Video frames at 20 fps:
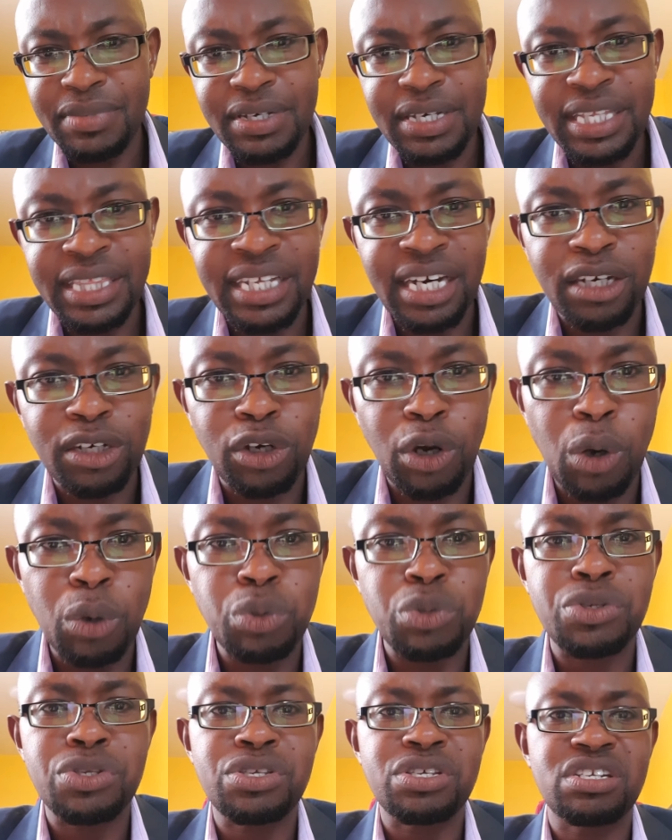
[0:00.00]
the
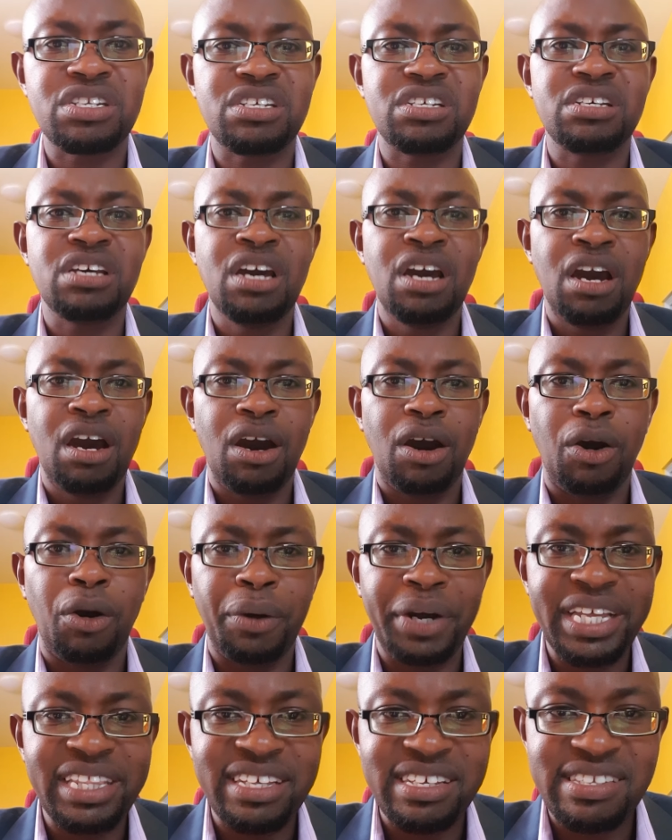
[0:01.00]
coast
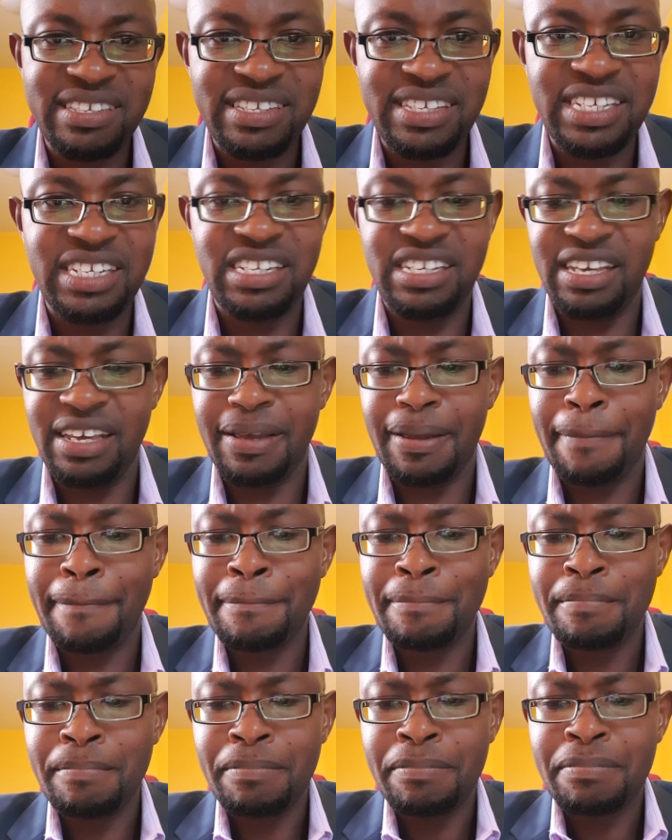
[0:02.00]
or in the city.
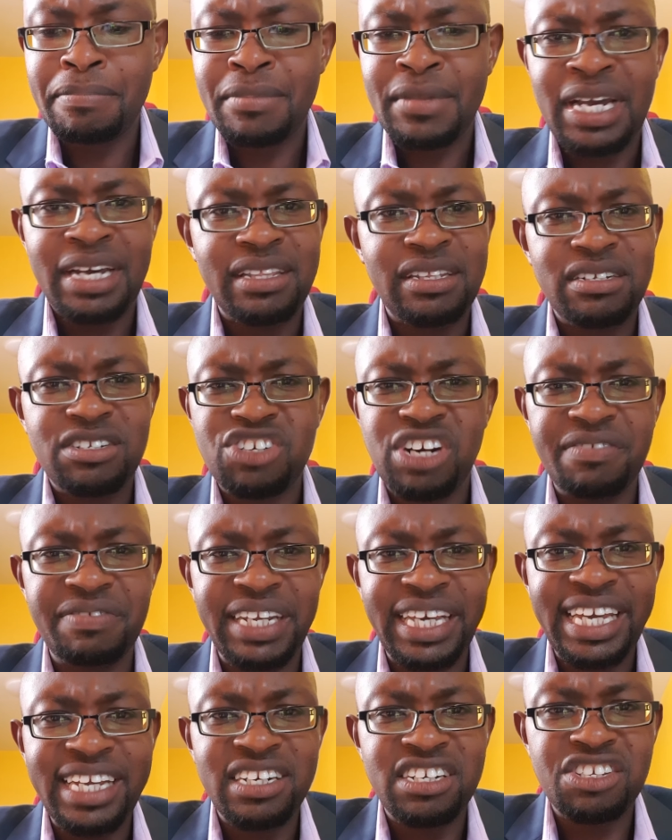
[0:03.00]

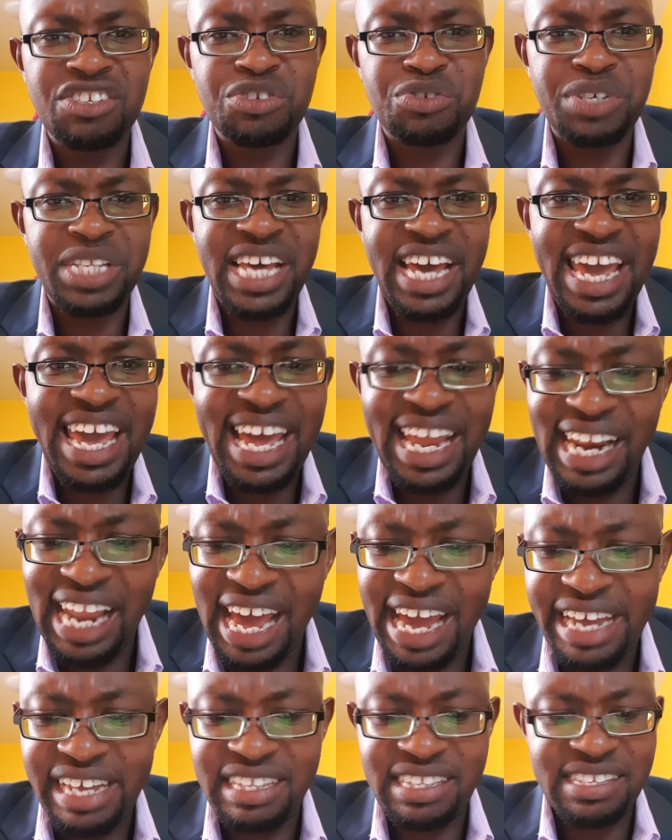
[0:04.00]
Traveling industry, the
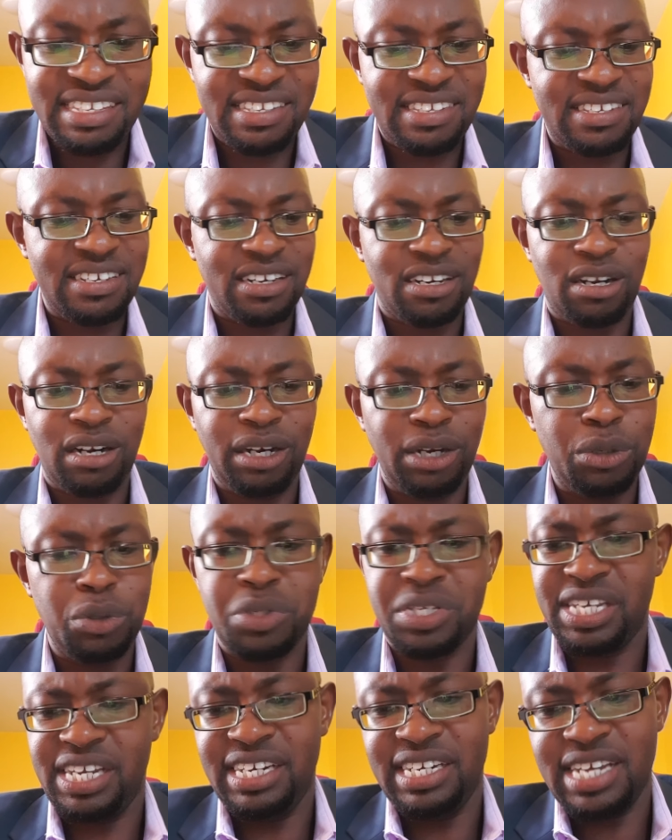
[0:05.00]
airlines are
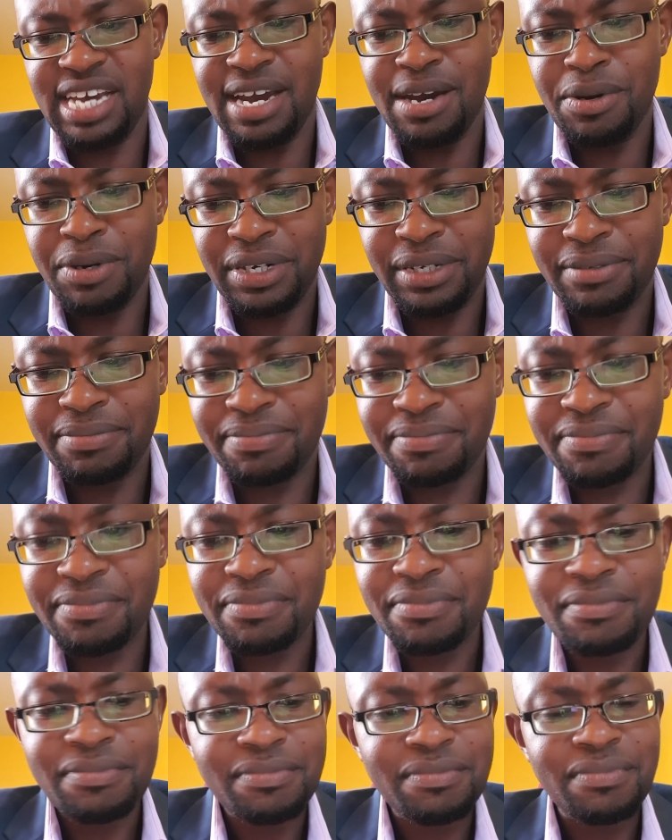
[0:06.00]
closing down.
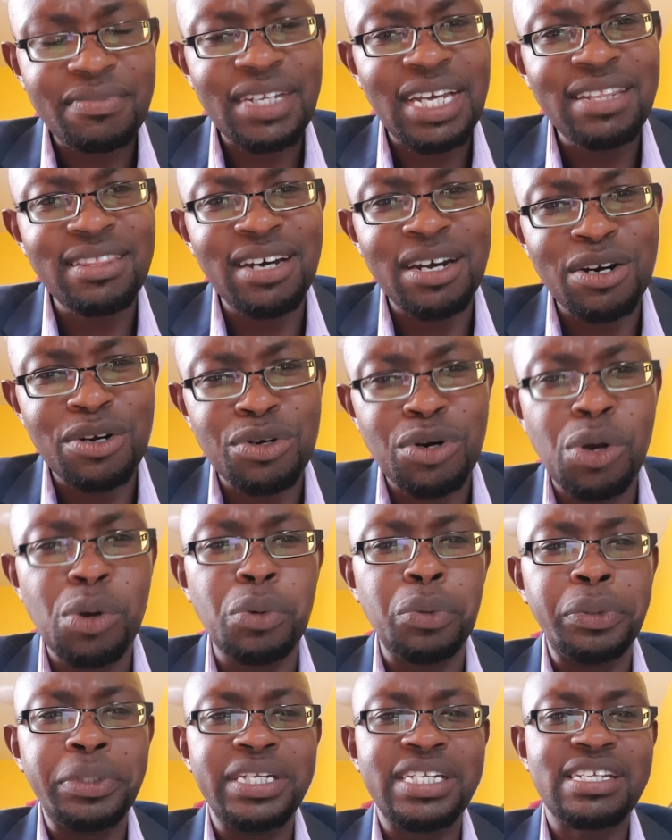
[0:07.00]
The
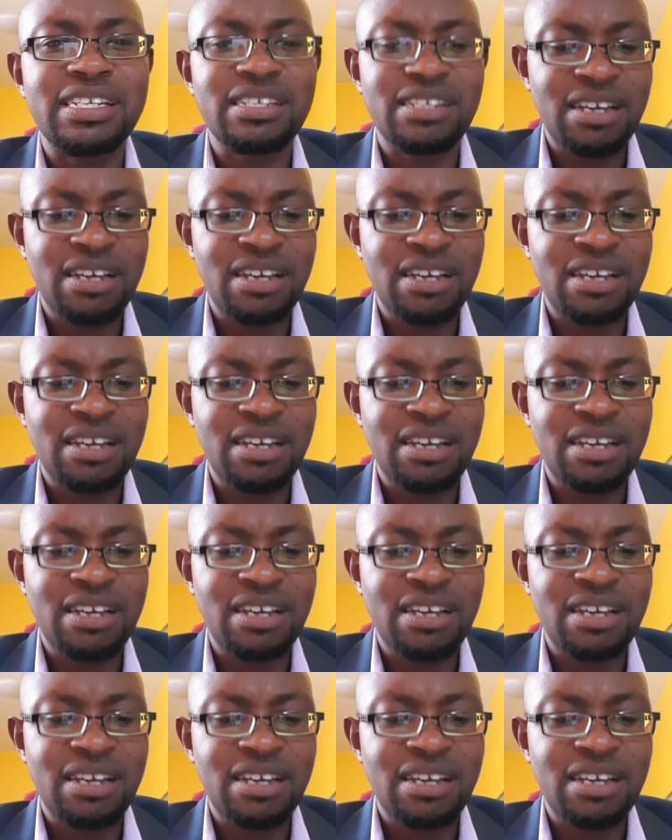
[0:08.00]
road,